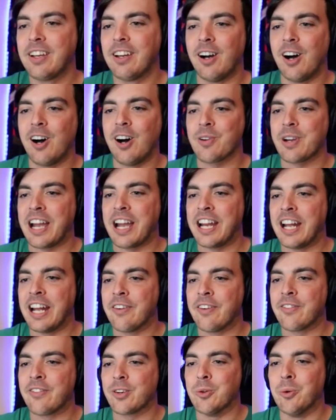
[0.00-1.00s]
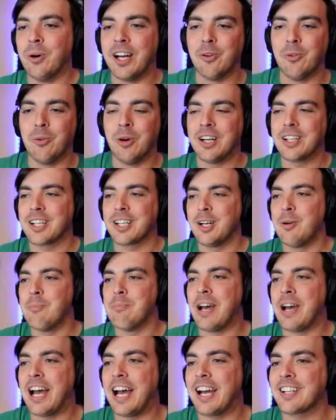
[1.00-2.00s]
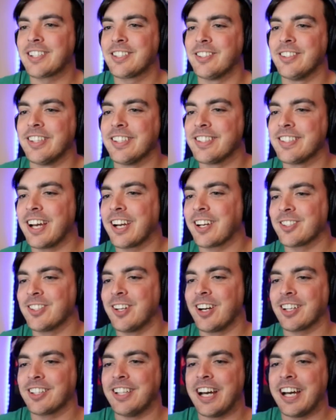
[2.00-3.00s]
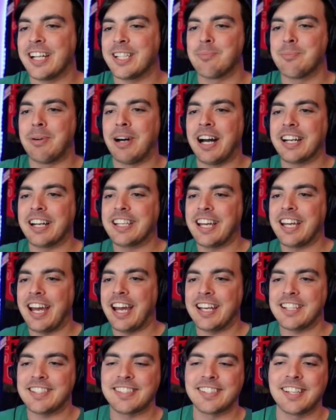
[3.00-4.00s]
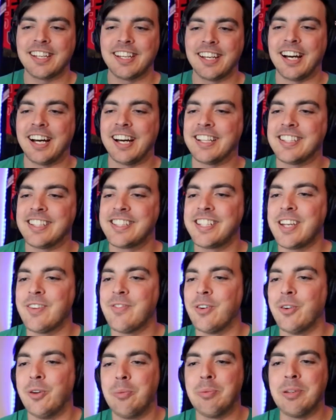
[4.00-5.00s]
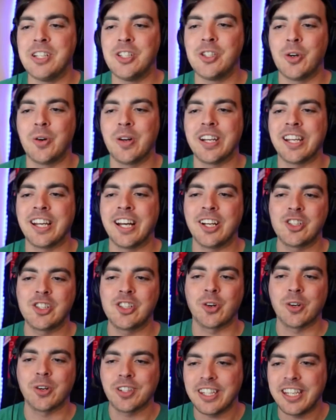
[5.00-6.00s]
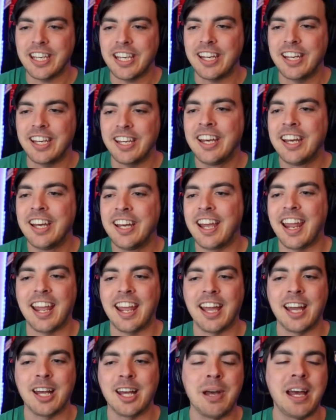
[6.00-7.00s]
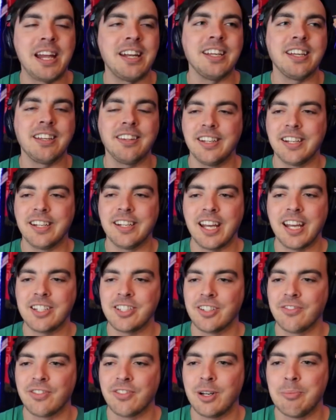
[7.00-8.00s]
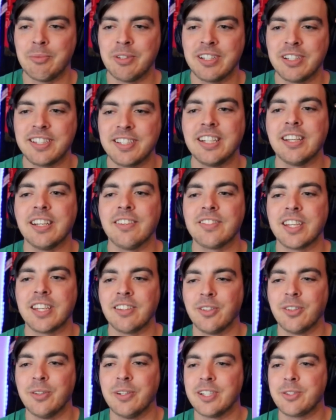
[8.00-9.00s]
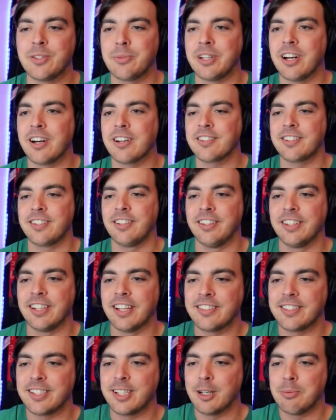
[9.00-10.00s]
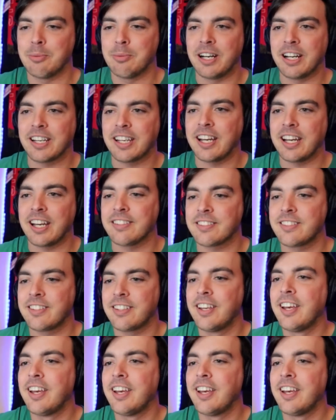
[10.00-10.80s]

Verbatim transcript: All right, everyone, welcome back to the Soccer Talk Lads podcast. Uh, Stephen will be joining us shortly, and pending litigation from the city of St. Louis, we are still the STL podcast.